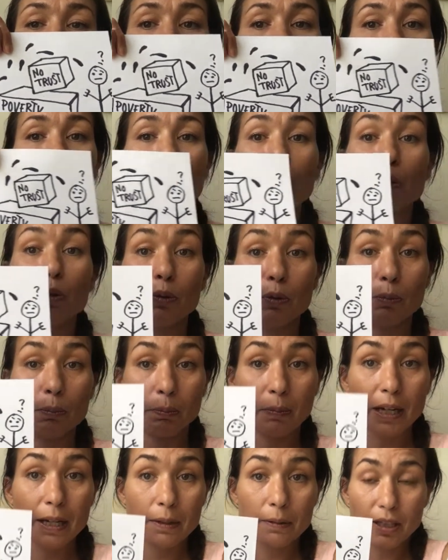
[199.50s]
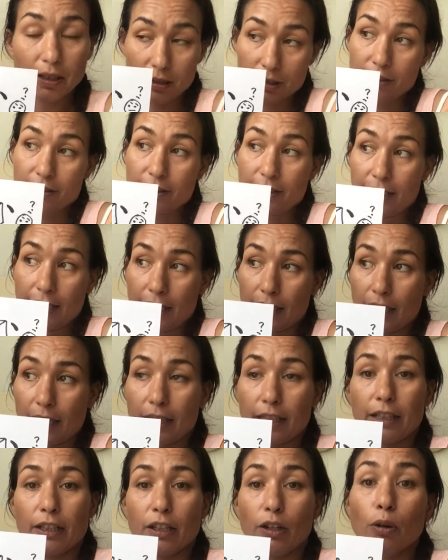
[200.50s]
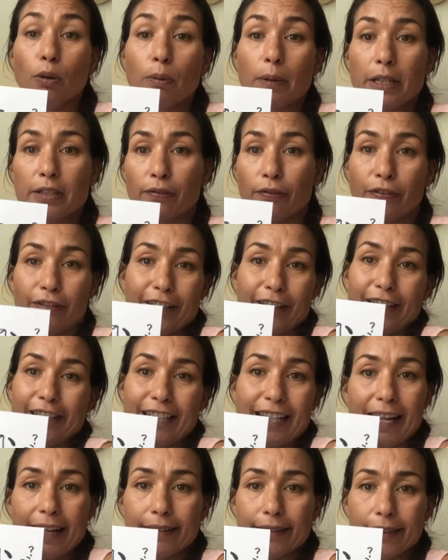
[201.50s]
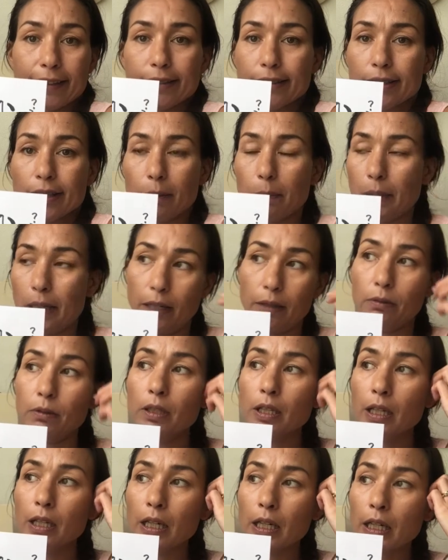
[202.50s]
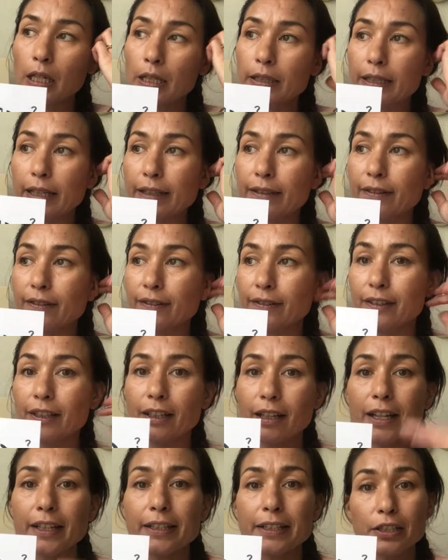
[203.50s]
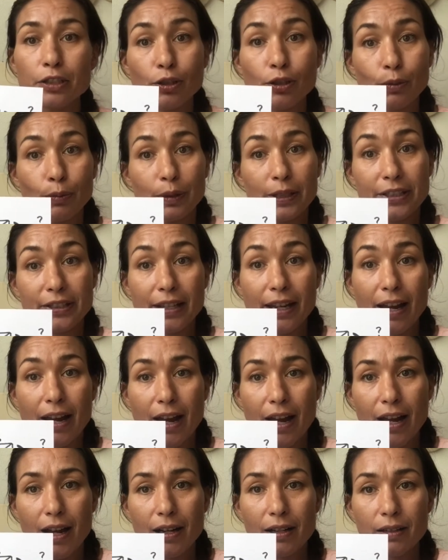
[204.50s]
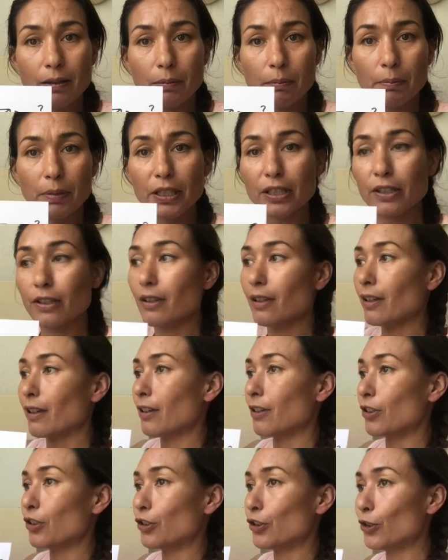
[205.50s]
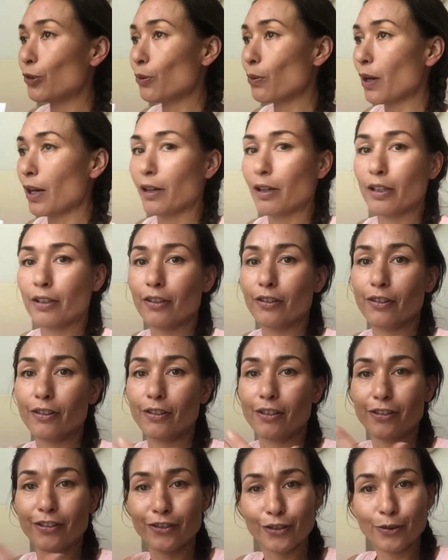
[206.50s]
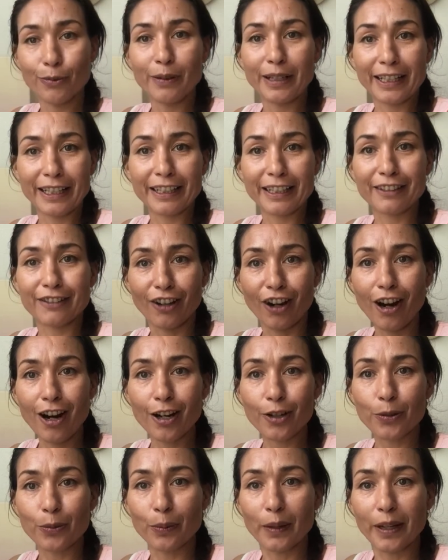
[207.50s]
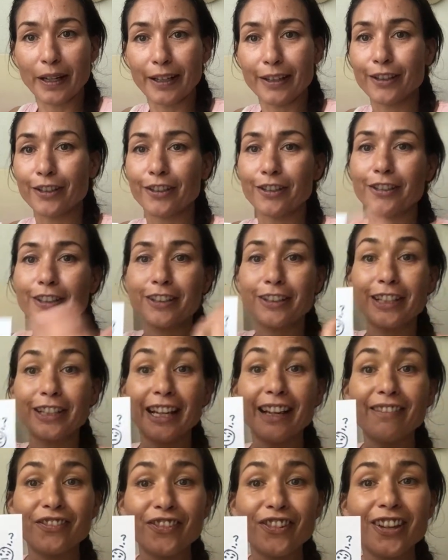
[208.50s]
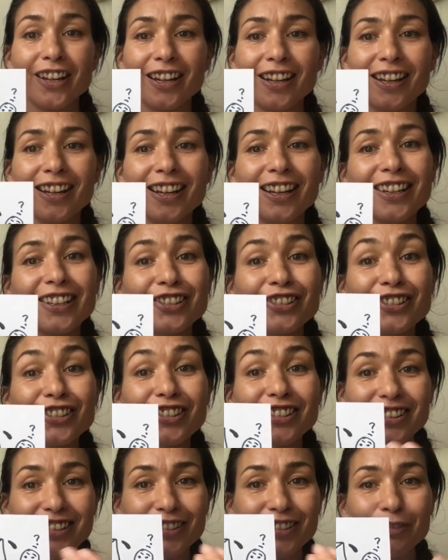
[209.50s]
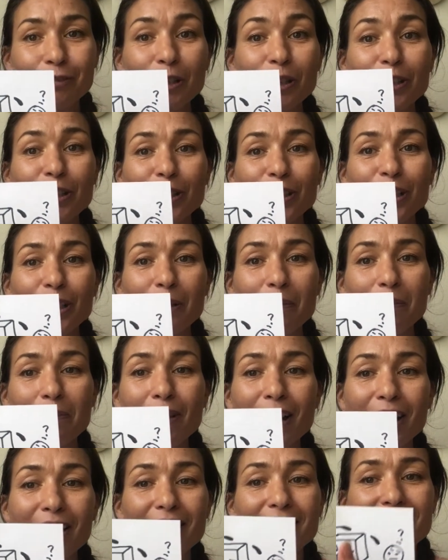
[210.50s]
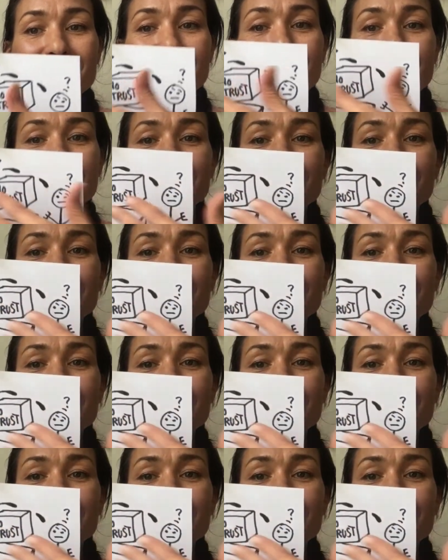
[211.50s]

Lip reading: also my thing, I always forget it somehow, that the light is always there, but you are doing it the hard way. You know, you can work on your blocks and the